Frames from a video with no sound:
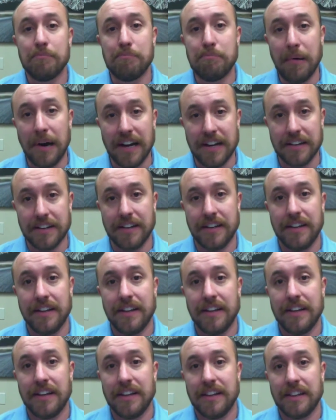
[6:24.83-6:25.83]
But
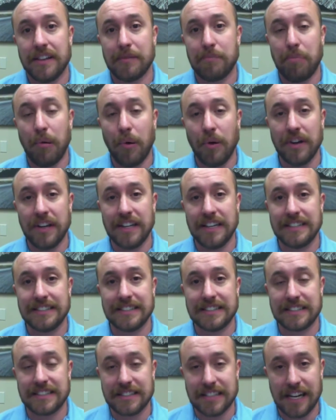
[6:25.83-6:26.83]
the point is,
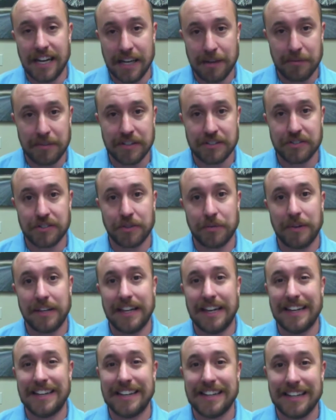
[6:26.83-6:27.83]
it's time consuming
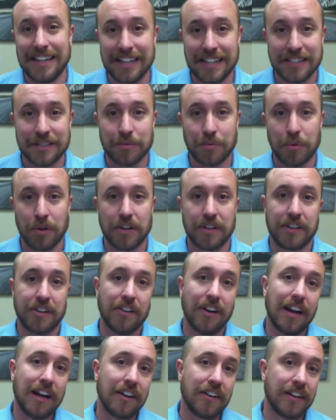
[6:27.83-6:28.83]
and it is work. You're
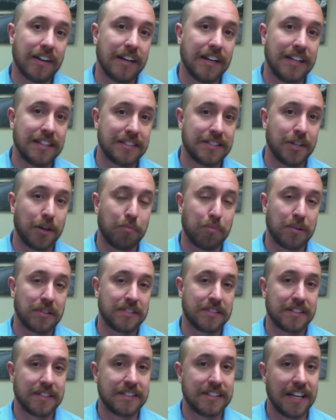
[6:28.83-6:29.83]
hiring an SEO
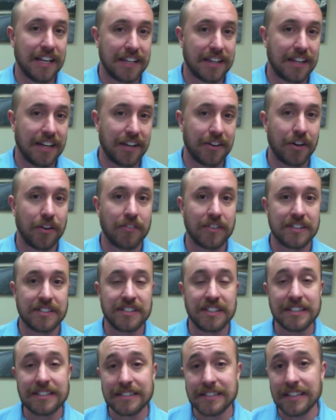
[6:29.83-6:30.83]
person to take that over.
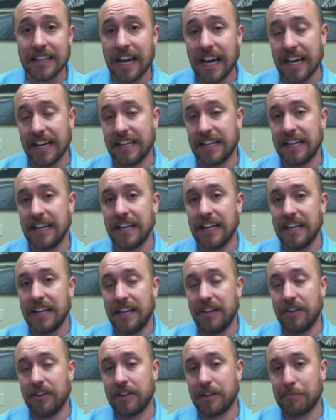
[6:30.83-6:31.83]
Just like
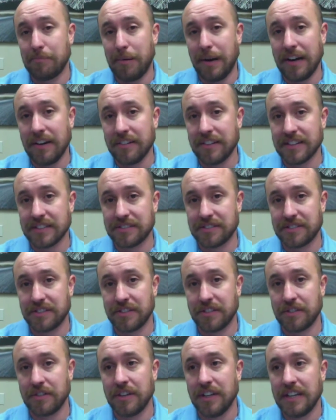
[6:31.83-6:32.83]
you can compare this
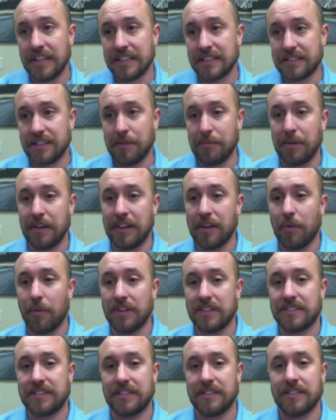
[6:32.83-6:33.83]
to somebody that
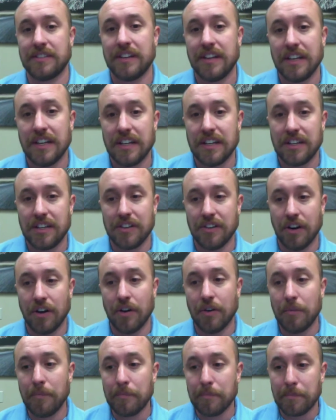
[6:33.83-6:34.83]
wants to you
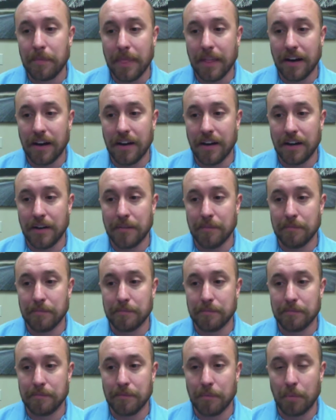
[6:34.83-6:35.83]
know, um,
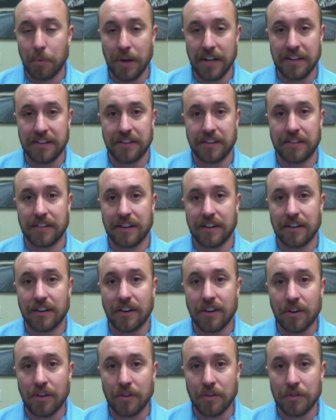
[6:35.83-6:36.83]
rent their
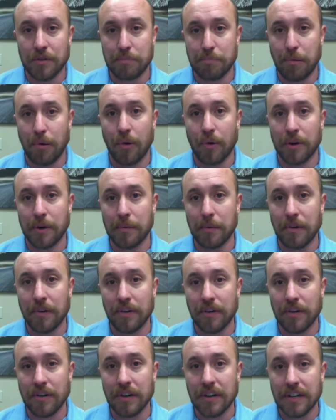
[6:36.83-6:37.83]
own
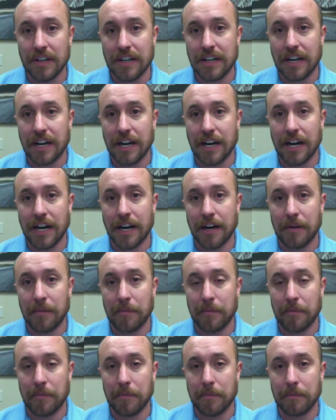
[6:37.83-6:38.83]
portable
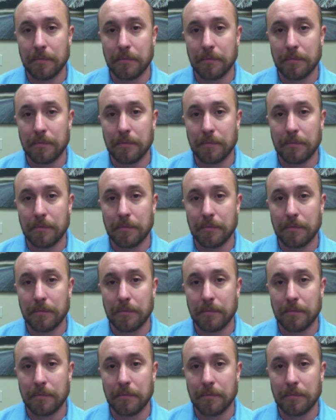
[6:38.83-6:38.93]
um,